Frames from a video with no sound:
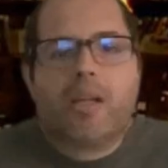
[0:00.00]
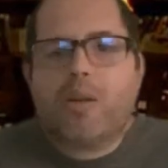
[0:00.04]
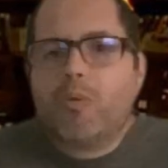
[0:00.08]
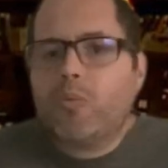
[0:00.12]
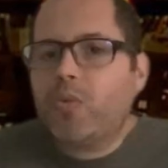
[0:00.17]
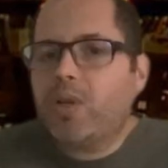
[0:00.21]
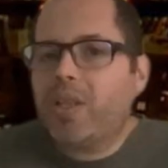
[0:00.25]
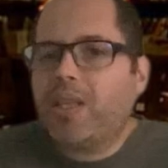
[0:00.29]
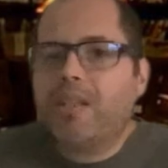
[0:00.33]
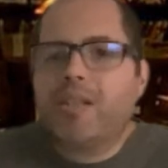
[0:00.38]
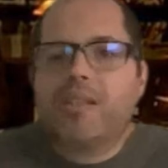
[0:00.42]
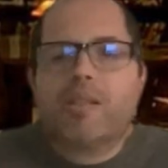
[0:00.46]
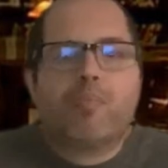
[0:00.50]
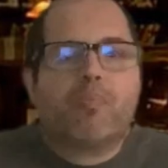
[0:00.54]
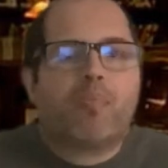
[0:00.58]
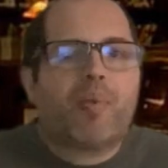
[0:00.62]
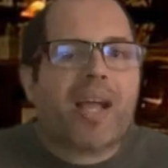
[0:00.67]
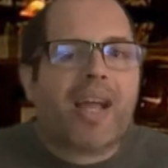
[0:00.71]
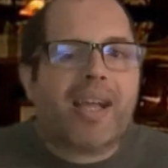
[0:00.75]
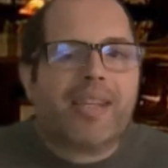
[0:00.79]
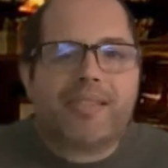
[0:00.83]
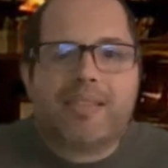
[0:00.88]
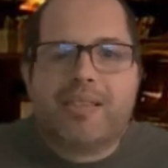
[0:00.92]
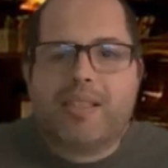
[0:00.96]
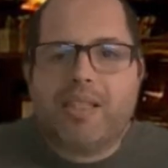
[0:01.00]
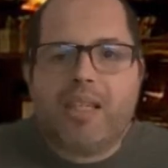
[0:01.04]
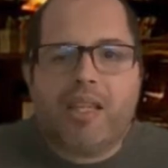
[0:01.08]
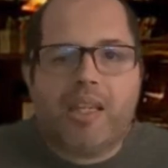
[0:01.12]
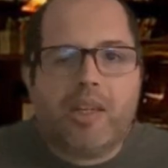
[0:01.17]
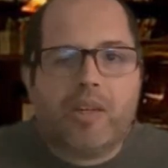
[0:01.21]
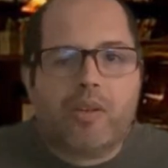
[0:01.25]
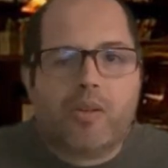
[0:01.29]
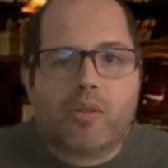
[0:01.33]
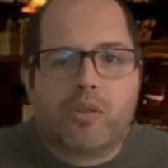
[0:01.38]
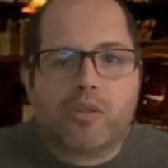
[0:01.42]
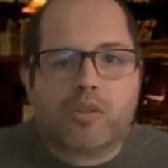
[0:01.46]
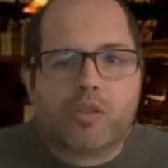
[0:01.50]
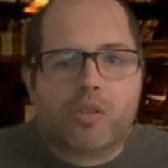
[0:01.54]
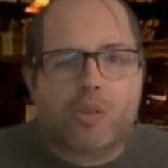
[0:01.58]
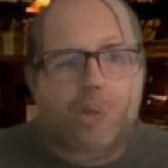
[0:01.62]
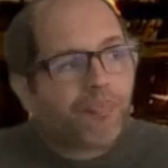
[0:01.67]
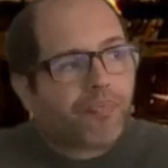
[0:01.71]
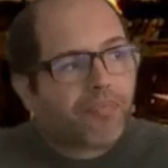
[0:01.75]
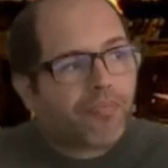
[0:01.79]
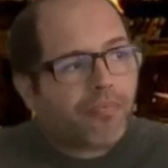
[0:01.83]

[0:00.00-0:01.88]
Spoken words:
within the past year or so.